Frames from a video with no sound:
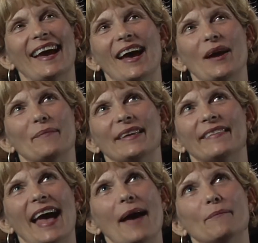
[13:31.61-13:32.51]
Yeah, I
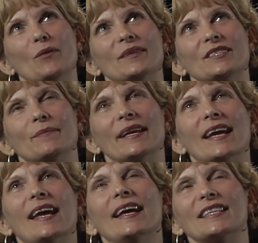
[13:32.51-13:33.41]
mean, that moment to
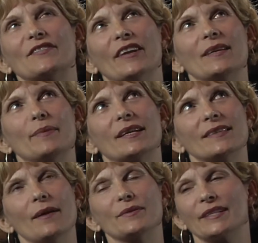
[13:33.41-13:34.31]
me, it's funny
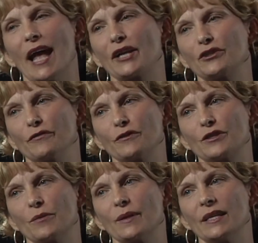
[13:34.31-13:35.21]
because I was an actor for
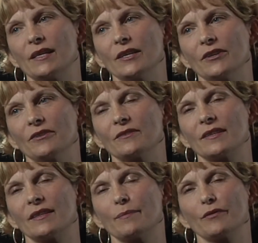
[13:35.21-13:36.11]
so many
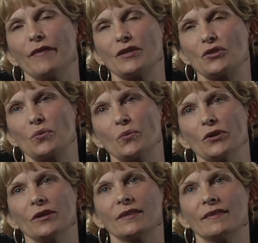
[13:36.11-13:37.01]
years in the professional
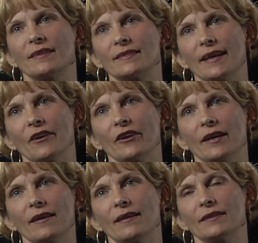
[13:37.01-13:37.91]
world in this
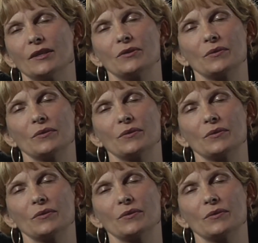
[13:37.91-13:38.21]
area,